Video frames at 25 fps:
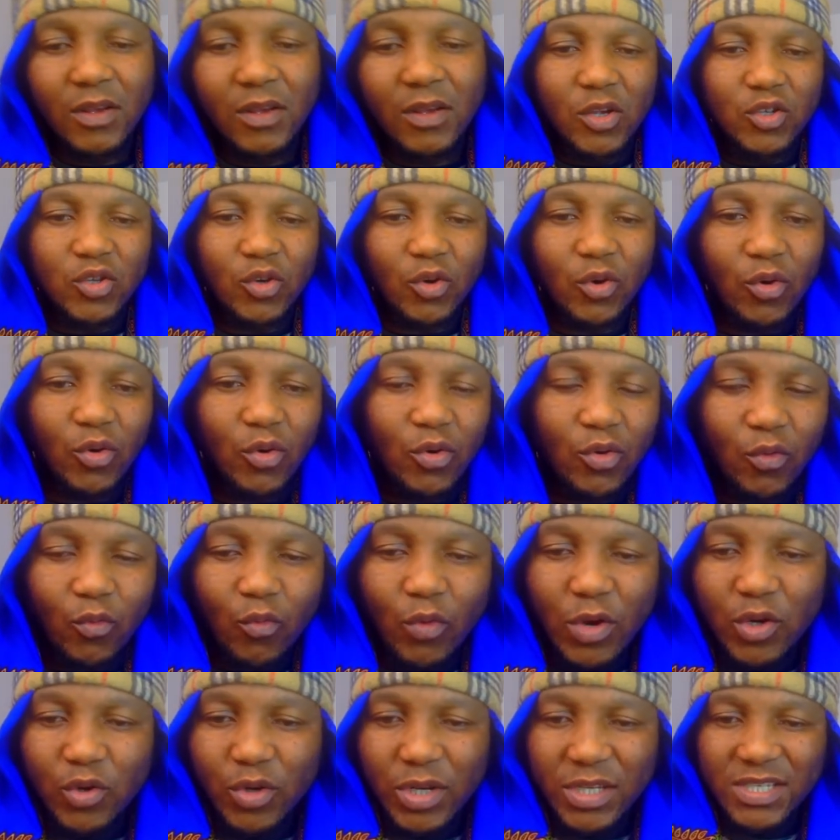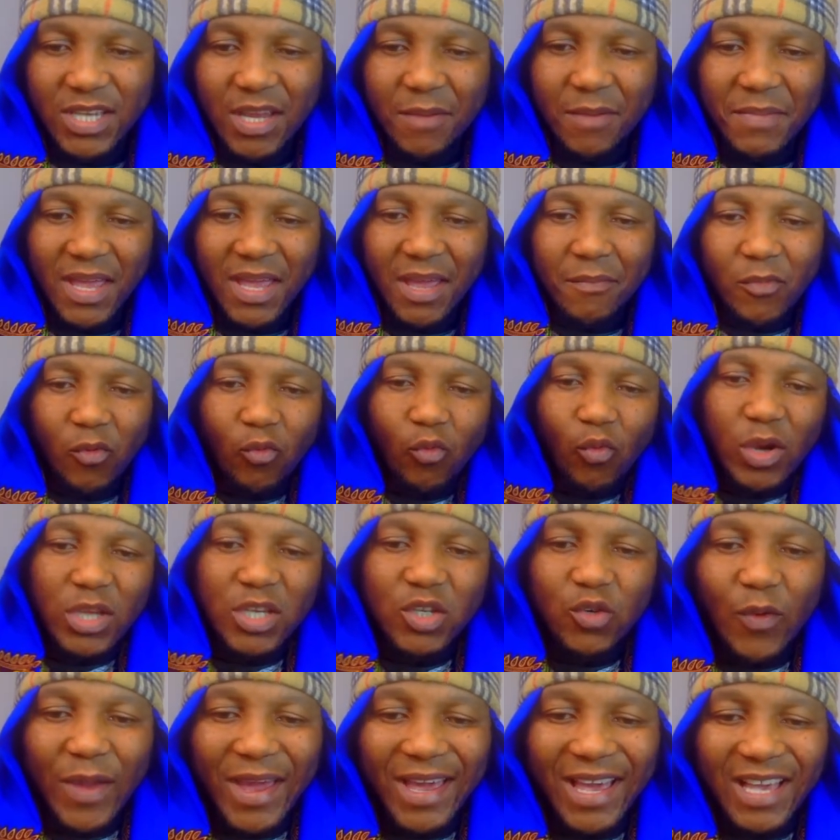So we do the same game.
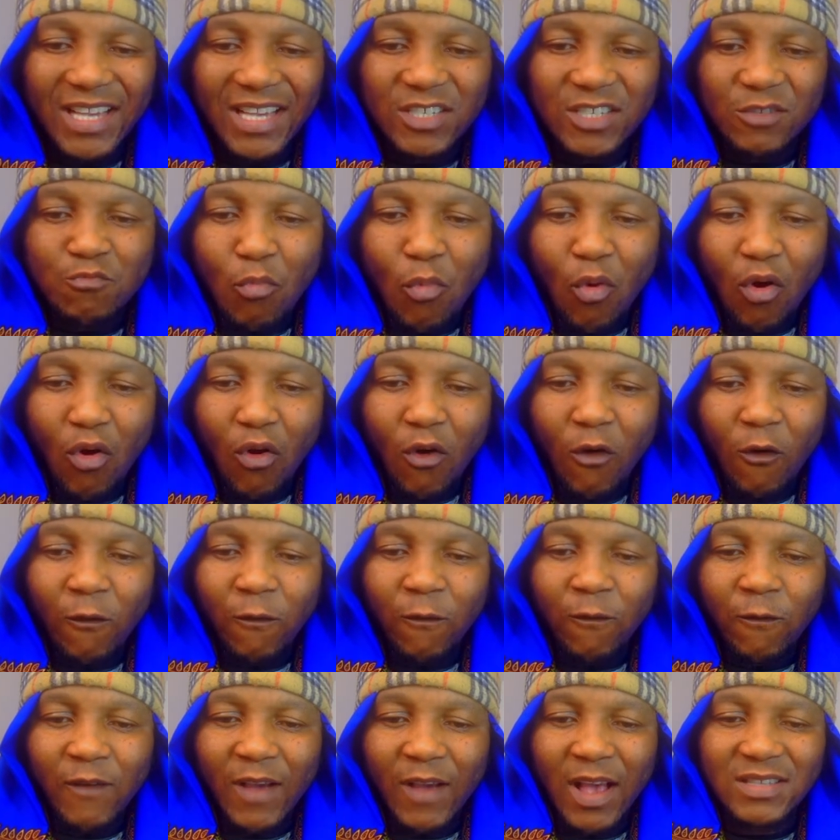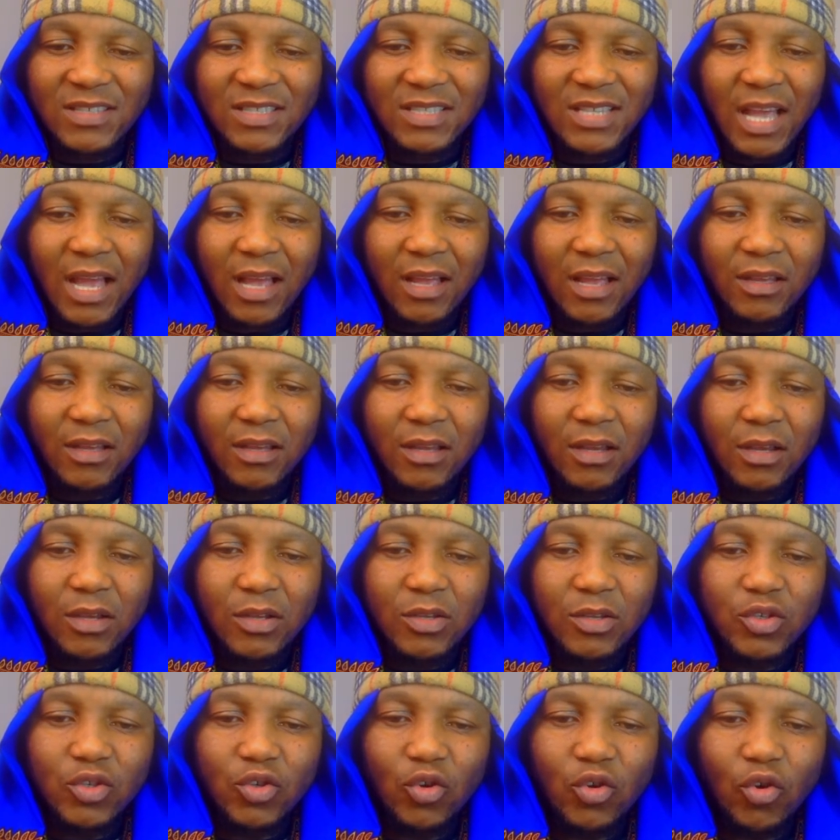Which worker is more faster
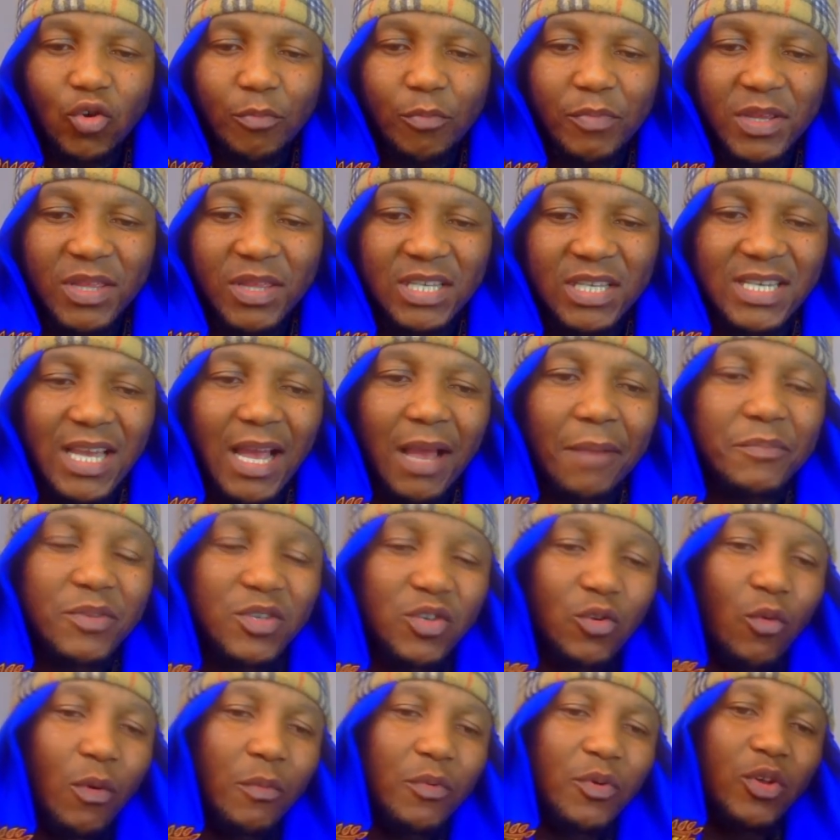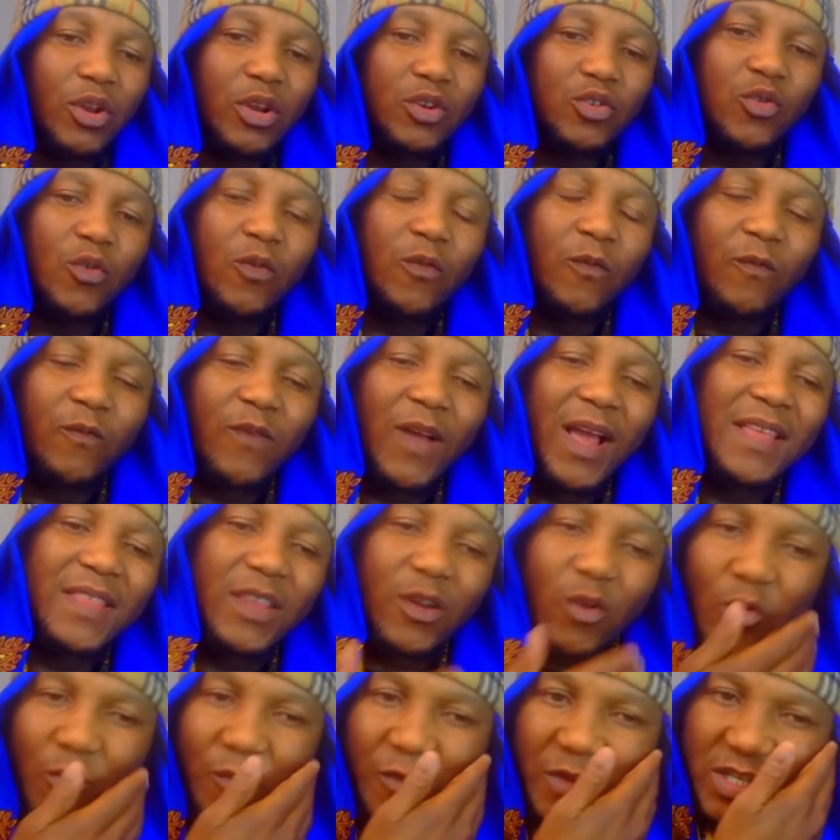to complete the job? So what we're going to do, find the
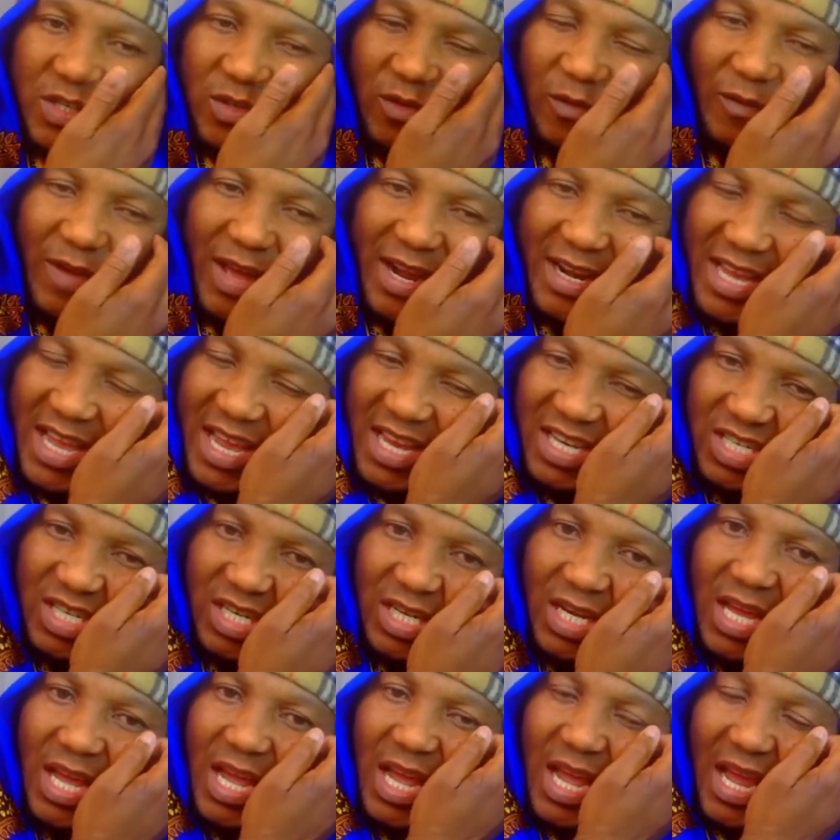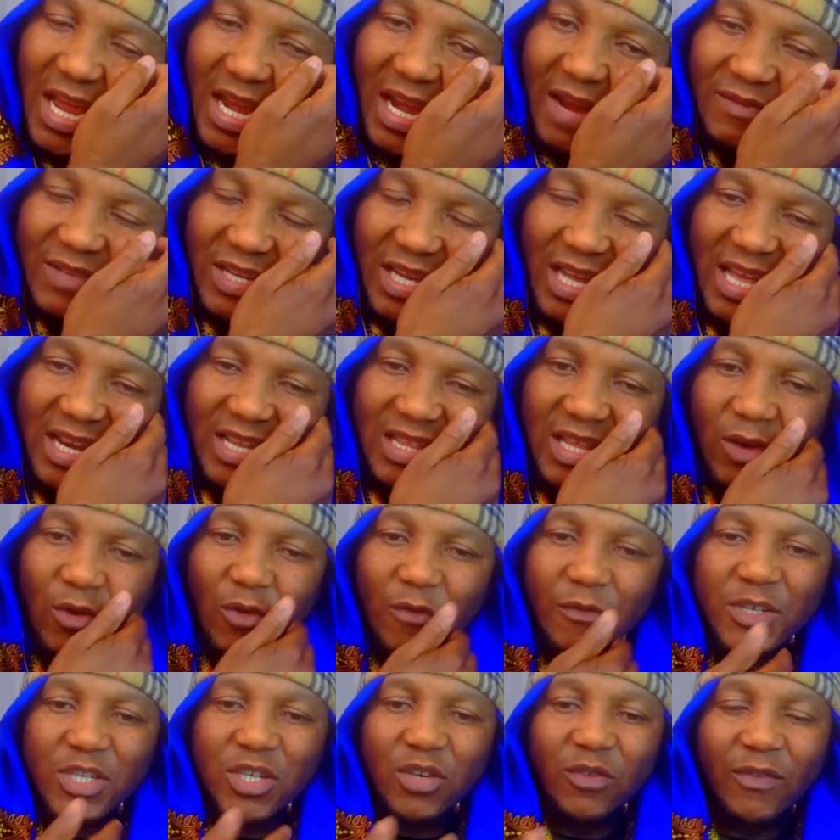coefficient of variation. And after getting the
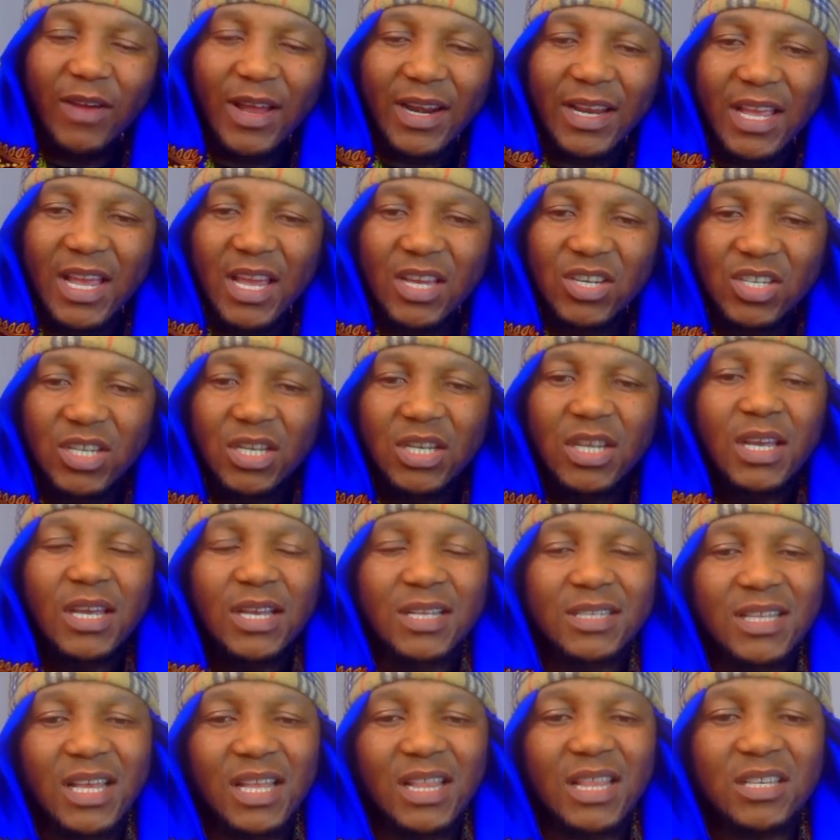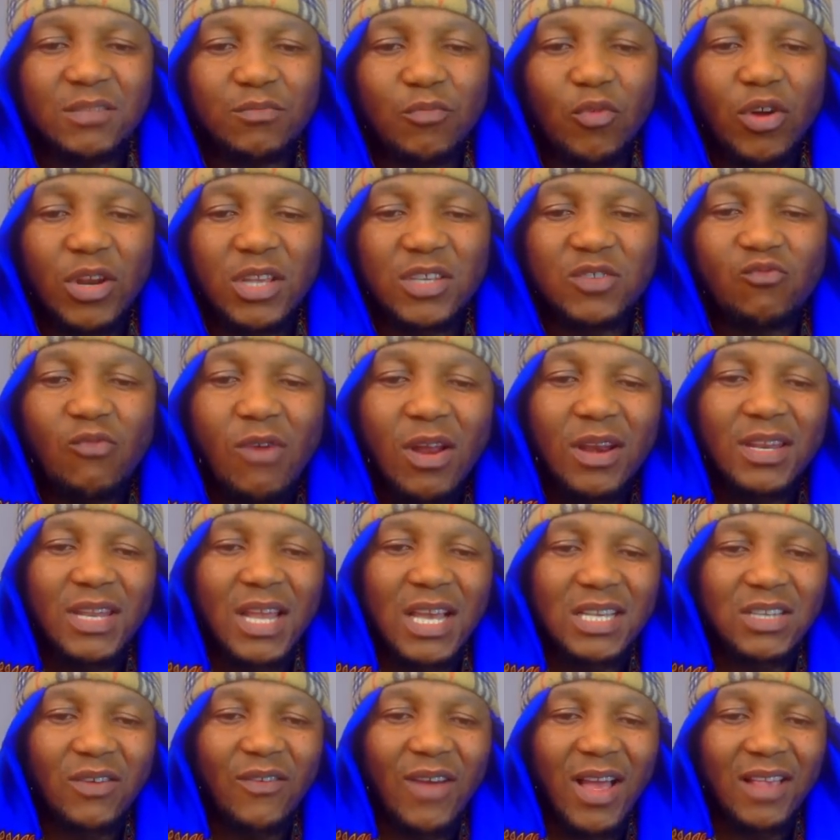coefficient of variation, take the smallest one.
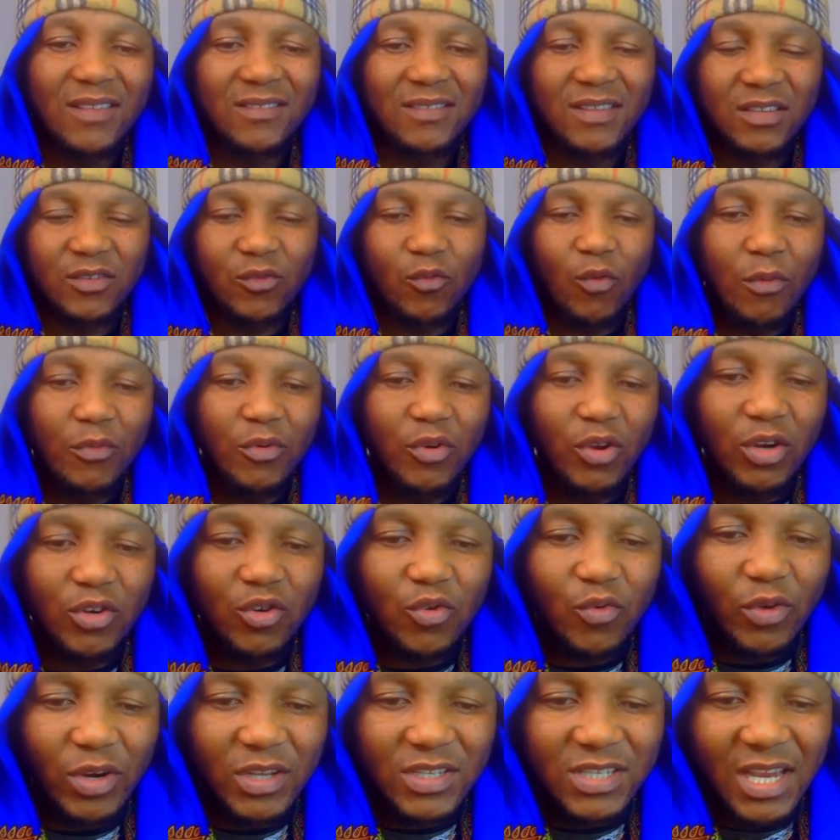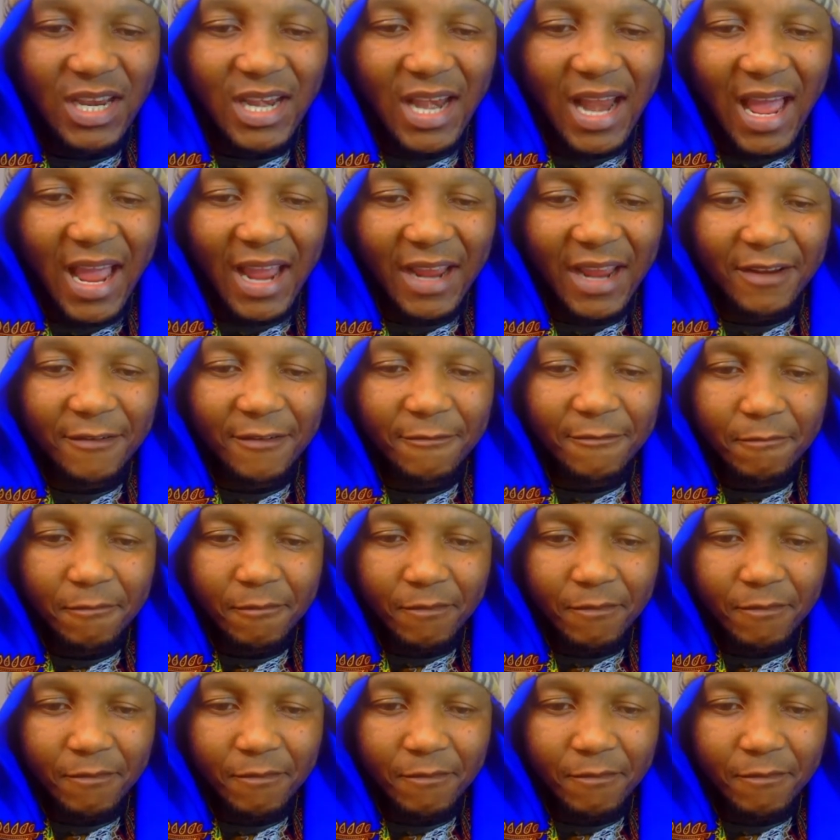That's our answer. So what we're going to do, we're going to say 9.